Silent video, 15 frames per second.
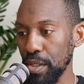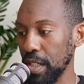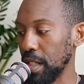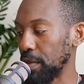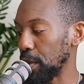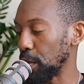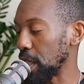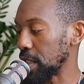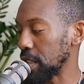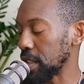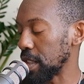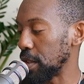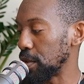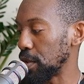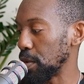And if you're watching this on
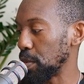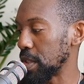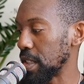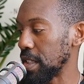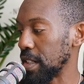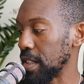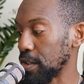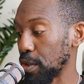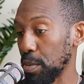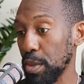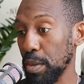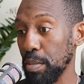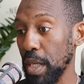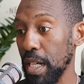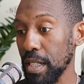YouTube, it's in the description
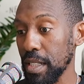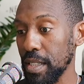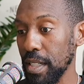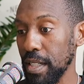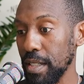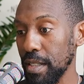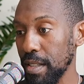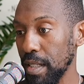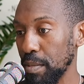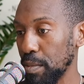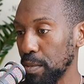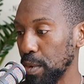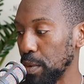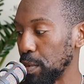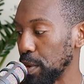box. And, Tim,
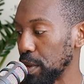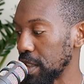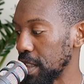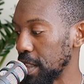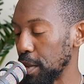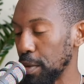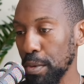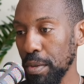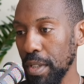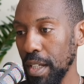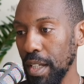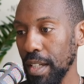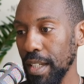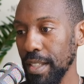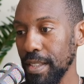we will see you
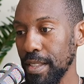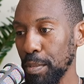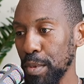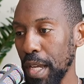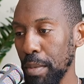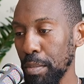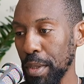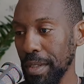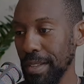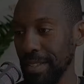in September.